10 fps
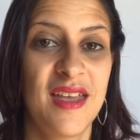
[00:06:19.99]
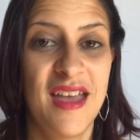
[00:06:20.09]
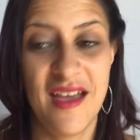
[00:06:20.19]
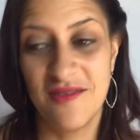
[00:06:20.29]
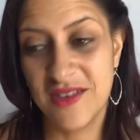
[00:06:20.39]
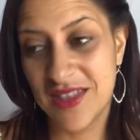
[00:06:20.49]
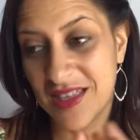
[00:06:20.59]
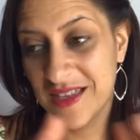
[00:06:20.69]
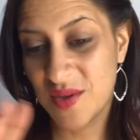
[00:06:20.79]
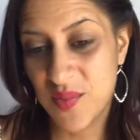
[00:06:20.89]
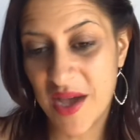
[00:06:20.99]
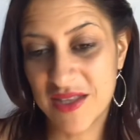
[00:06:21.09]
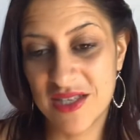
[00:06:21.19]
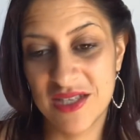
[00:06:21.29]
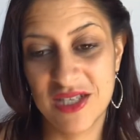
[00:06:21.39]
everything
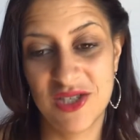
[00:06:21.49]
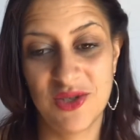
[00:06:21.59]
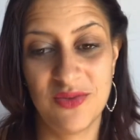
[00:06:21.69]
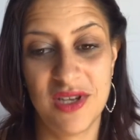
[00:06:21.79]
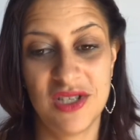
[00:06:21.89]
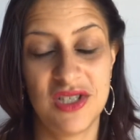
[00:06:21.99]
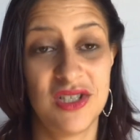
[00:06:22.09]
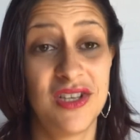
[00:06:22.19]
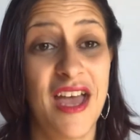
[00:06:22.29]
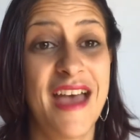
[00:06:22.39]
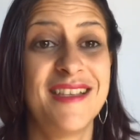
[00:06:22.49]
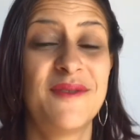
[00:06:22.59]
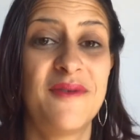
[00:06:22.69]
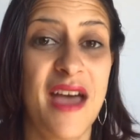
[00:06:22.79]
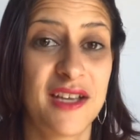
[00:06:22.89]
about the situation as
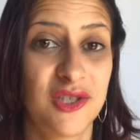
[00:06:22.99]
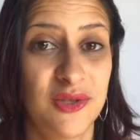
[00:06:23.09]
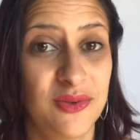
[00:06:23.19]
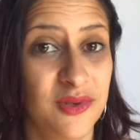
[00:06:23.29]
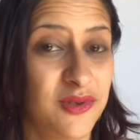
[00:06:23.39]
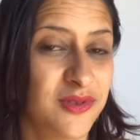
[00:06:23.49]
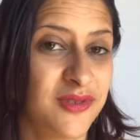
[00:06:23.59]
factual.